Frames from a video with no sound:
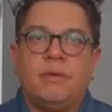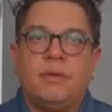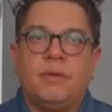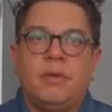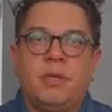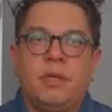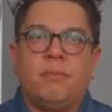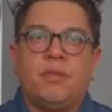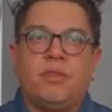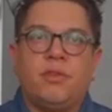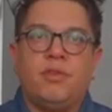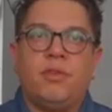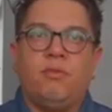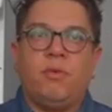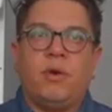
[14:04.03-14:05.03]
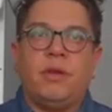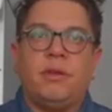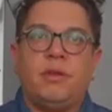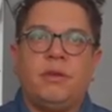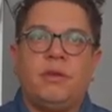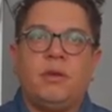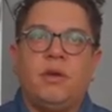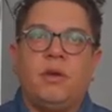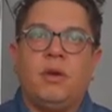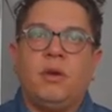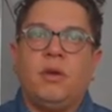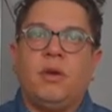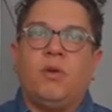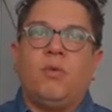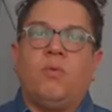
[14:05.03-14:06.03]
Number 31,
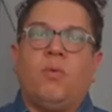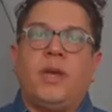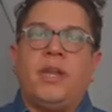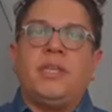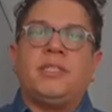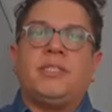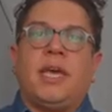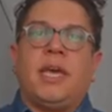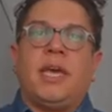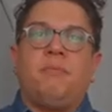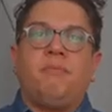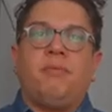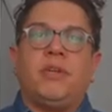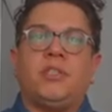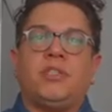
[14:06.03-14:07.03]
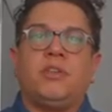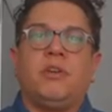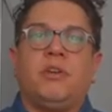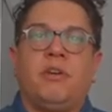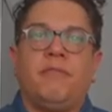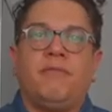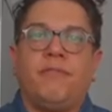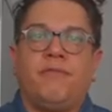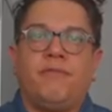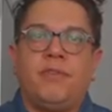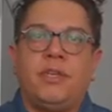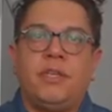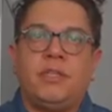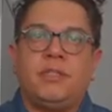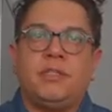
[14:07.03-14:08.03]
what is the head pressure of the
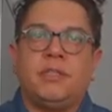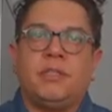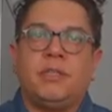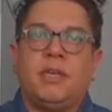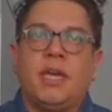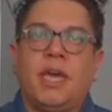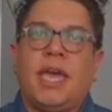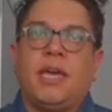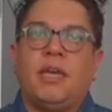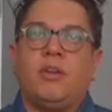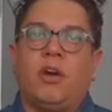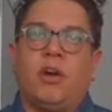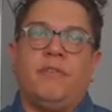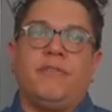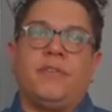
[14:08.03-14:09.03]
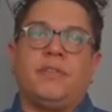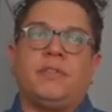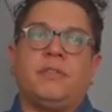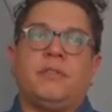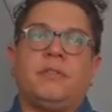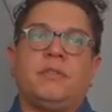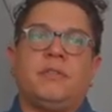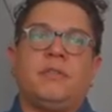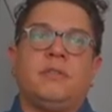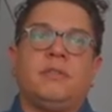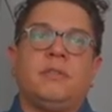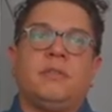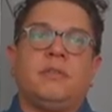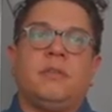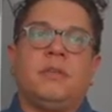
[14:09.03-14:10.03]
freeze and harvest?
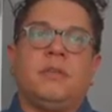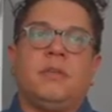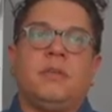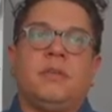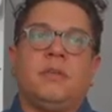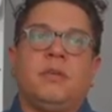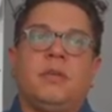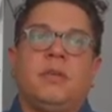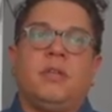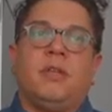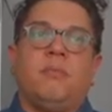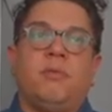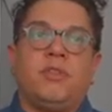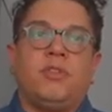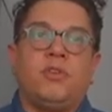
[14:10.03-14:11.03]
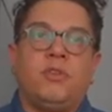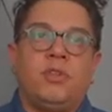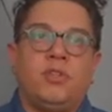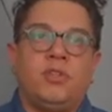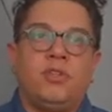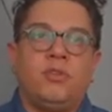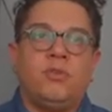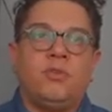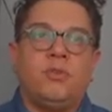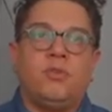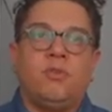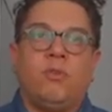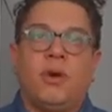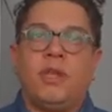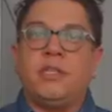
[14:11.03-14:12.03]
Number 32,
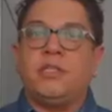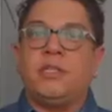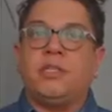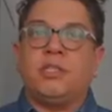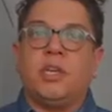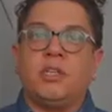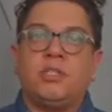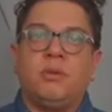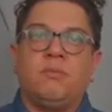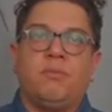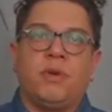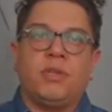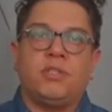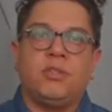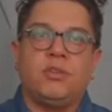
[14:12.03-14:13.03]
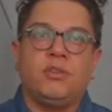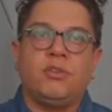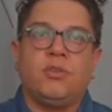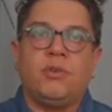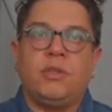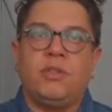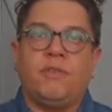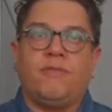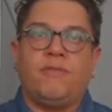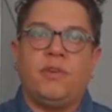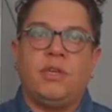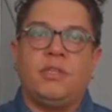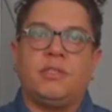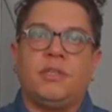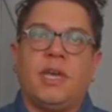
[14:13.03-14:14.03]
what is the suction pressure during the
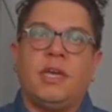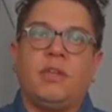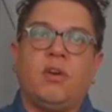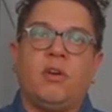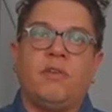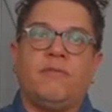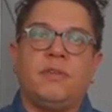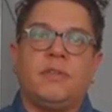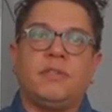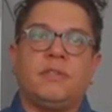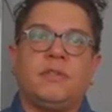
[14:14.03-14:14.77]
freeze and harvest?